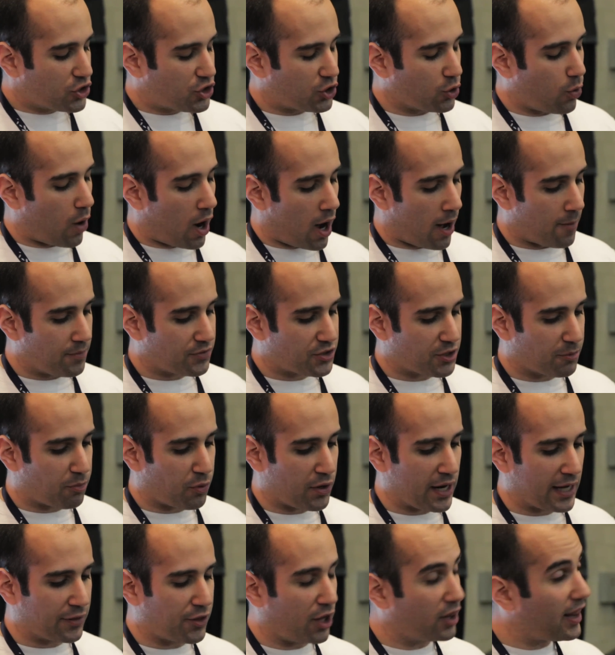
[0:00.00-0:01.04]
to
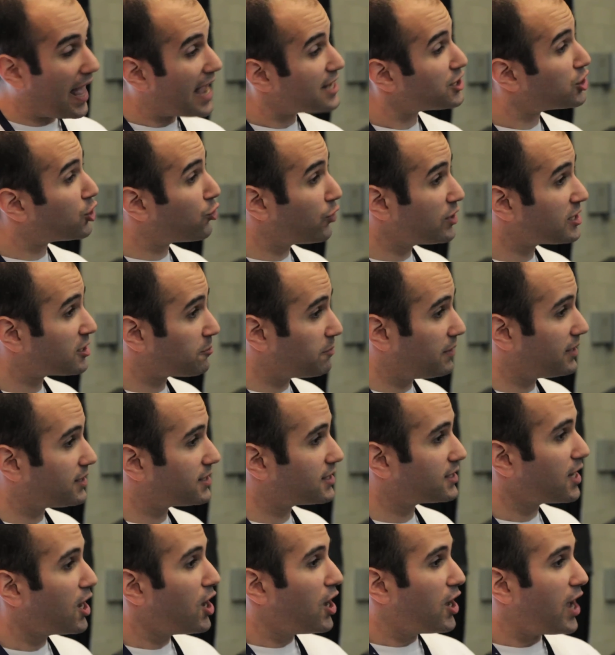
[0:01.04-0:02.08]
bring The Last
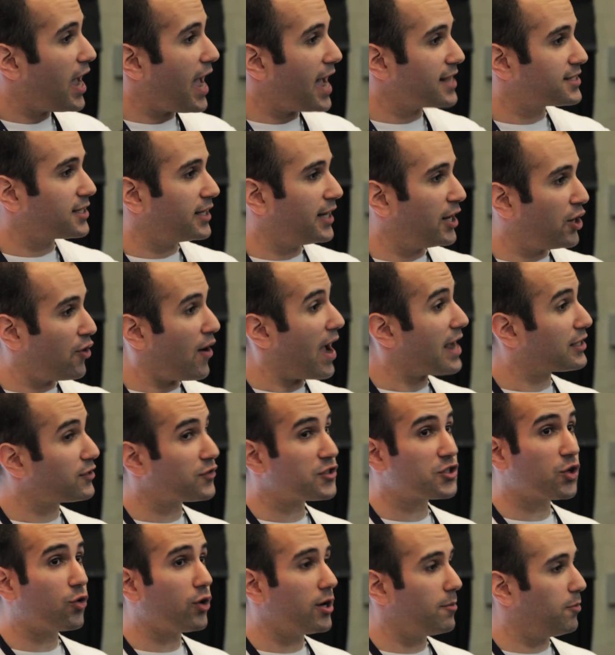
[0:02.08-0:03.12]
Christmas as an interactive
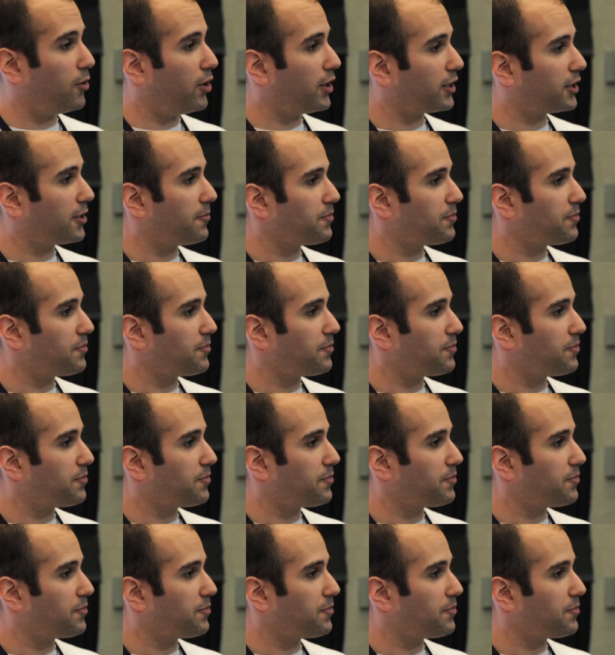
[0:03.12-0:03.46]
storybook.